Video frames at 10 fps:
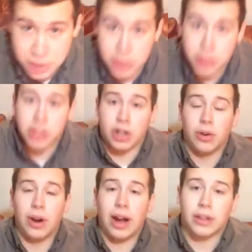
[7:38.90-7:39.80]

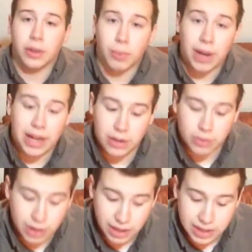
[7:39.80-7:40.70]
So the way you
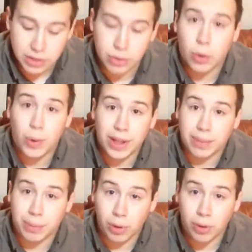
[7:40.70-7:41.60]
get to quit the
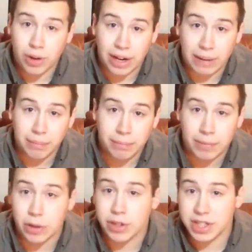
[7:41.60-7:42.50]
program,
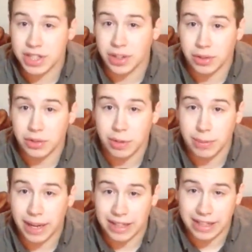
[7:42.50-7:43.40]
you can still do
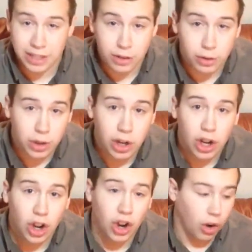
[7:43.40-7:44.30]
Command Q,
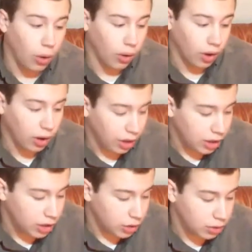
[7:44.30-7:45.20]
or
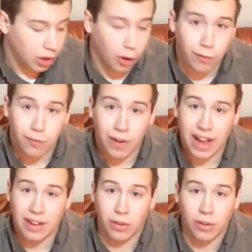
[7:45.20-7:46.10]
you'd go
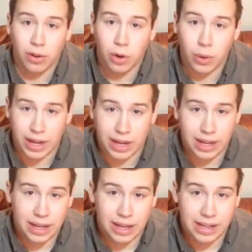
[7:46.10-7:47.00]
File quit
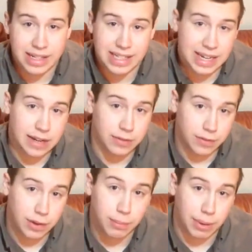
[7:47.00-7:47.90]
instead of
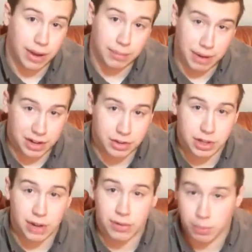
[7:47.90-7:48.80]

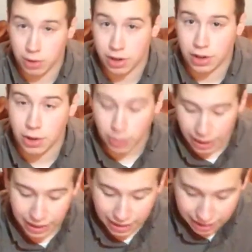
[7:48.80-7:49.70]
Microsoft Word
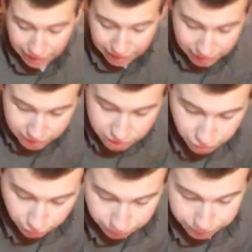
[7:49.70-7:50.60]
quit.
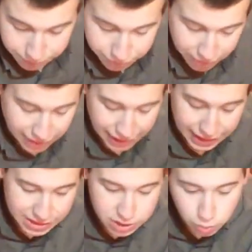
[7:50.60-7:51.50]
So
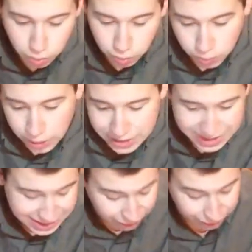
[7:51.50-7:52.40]
it's
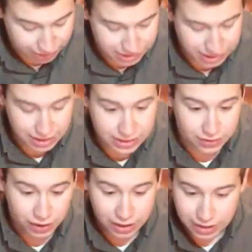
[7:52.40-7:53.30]
different. It's
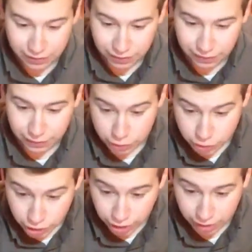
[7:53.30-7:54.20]
very different for
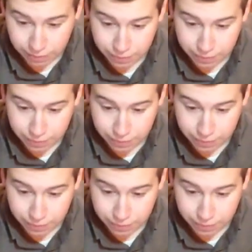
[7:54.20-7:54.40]
sure.